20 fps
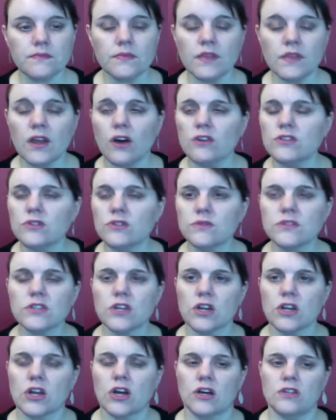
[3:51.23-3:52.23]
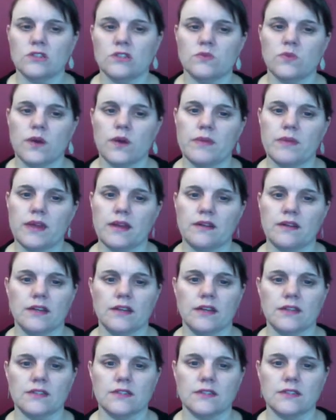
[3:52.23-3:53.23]
Also, it's going to cause web
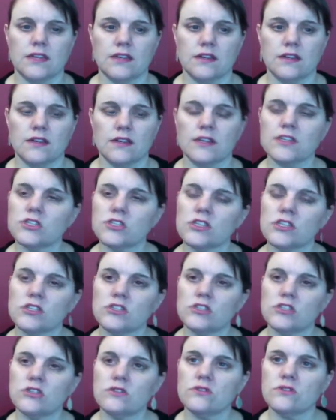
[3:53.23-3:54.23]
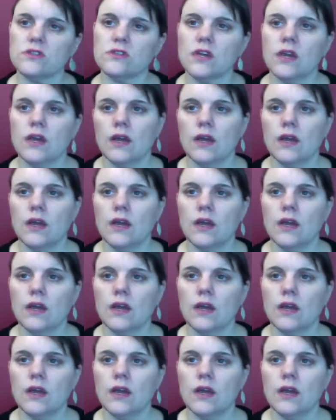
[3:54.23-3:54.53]
analytics data collection issues,